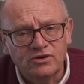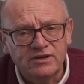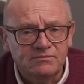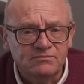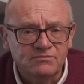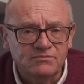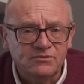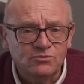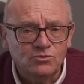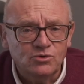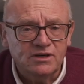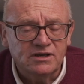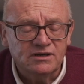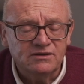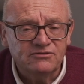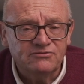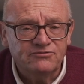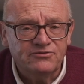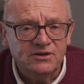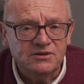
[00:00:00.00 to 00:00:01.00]
him were
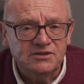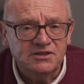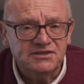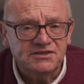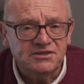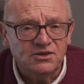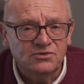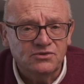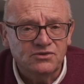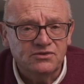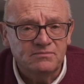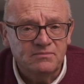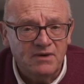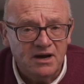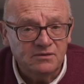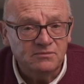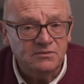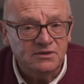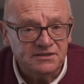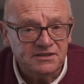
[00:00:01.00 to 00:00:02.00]
focused on the
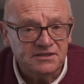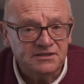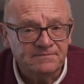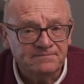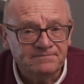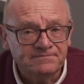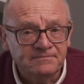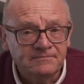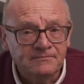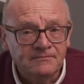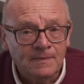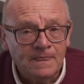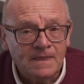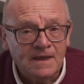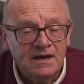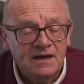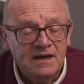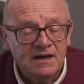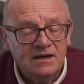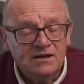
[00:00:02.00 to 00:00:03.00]
moment,
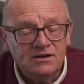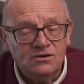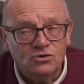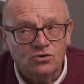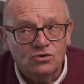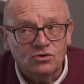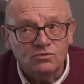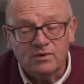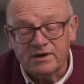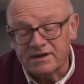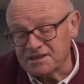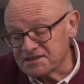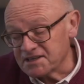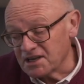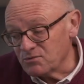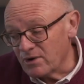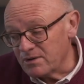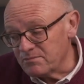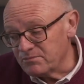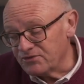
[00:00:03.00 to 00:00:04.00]
or when I say
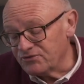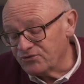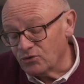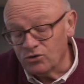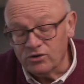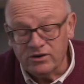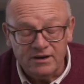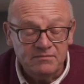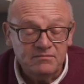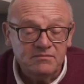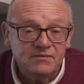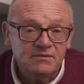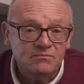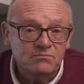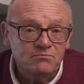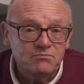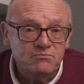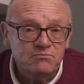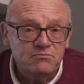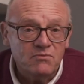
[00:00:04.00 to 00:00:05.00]
went before him,
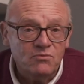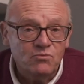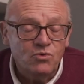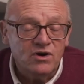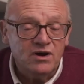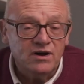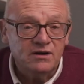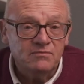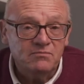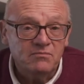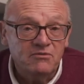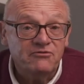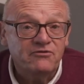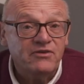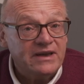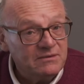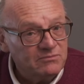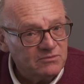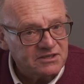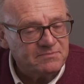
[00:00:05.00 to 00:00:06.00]
were
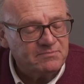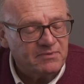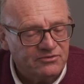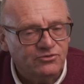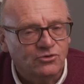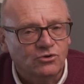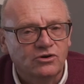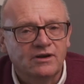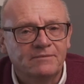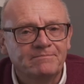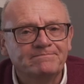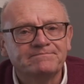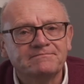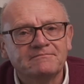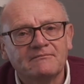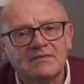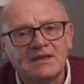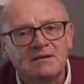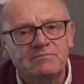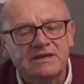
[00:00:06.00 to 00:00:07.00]
famous before him
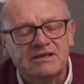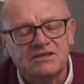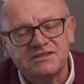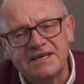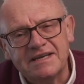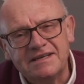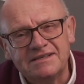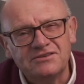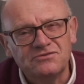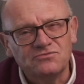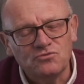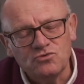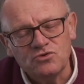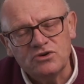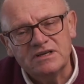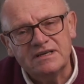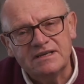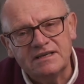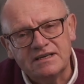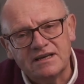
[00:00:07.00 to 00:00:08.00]
because he didn't
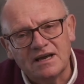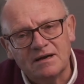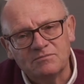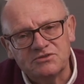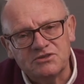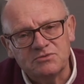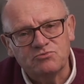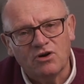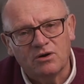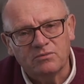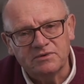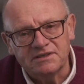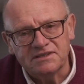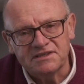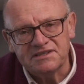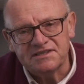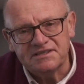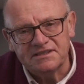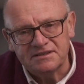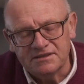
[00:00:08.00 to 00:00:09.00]
really come to
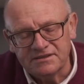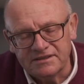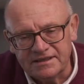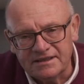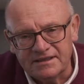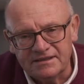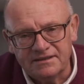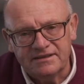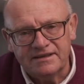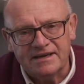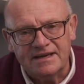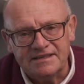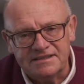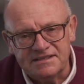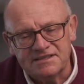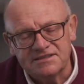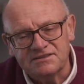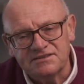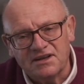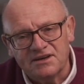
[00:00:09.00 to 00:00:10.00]
prominence till the, the
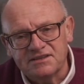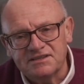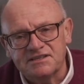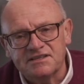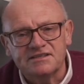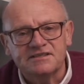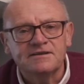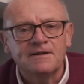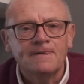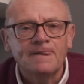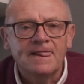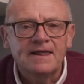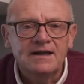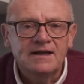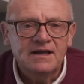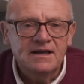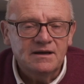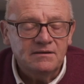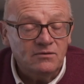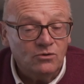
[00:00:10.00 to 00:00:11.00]
80s and 90s,
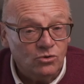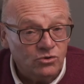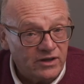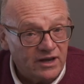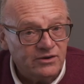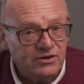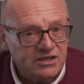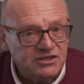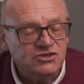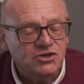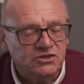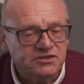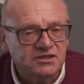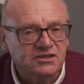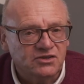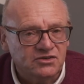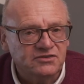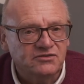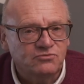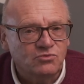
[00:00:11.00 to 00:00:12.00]
although he shot a
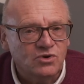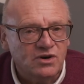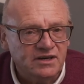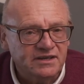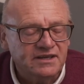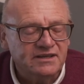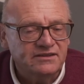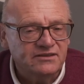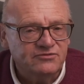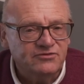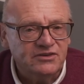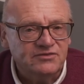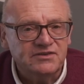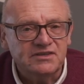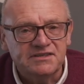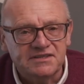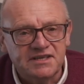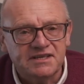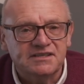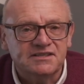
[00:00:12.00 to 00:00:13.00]
lot of work in the 50s and
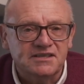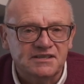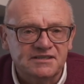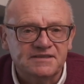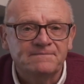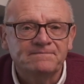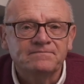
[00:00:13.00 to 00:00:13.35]
60s.